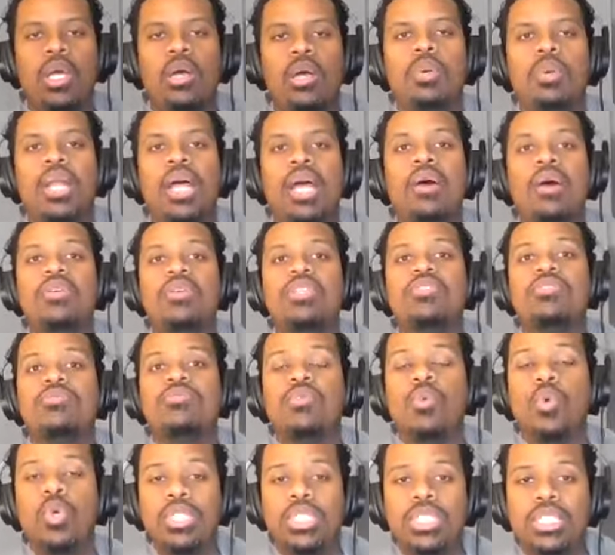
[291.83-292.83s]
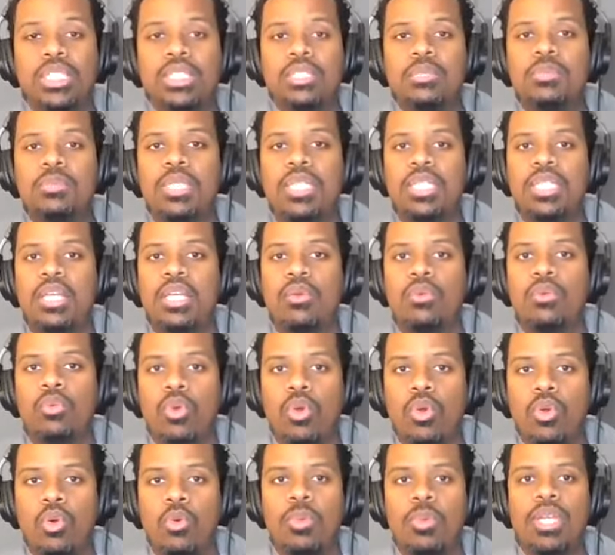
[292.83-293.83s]
But I was fortunate to be in that
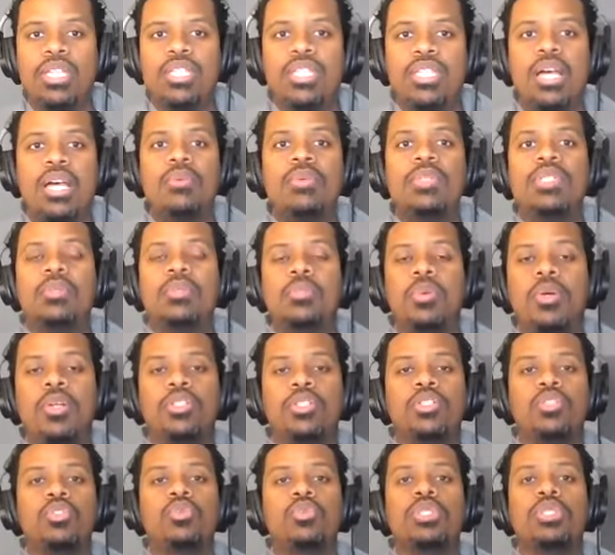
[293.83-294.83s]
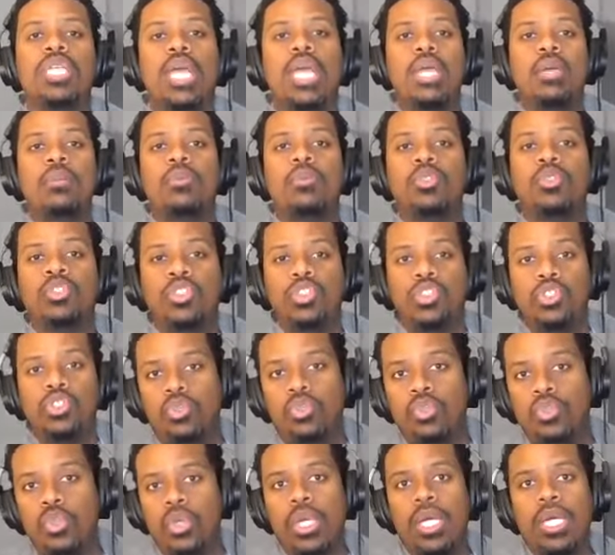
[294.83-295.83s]
role because I was the person who was able
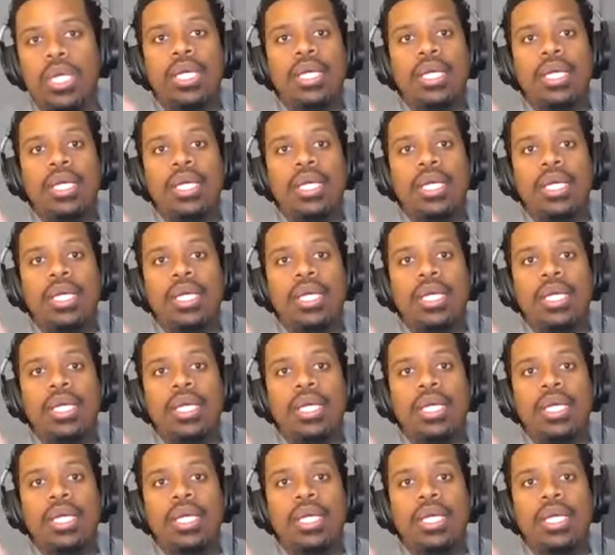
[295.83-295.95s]
to